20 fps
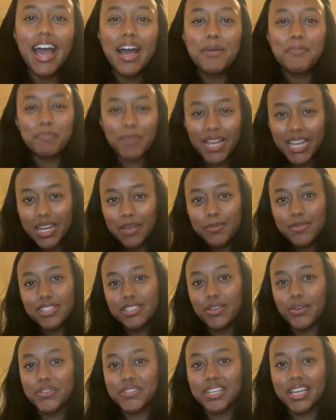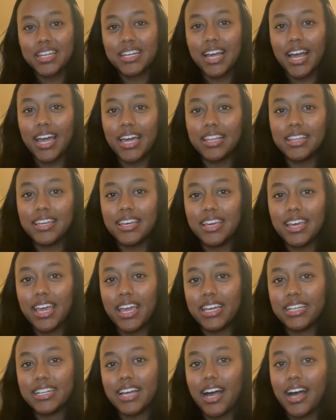My name is Yoskan Hyla,
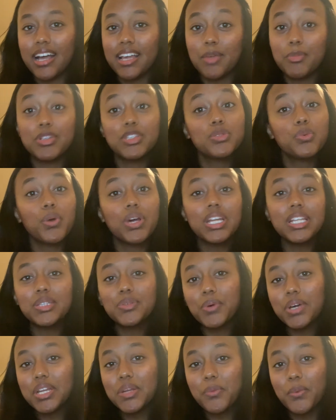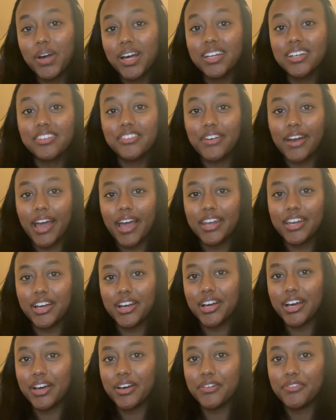and I am a 2021 grad
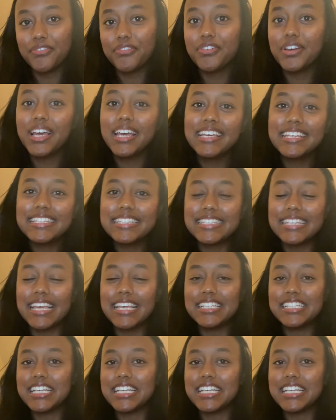of St.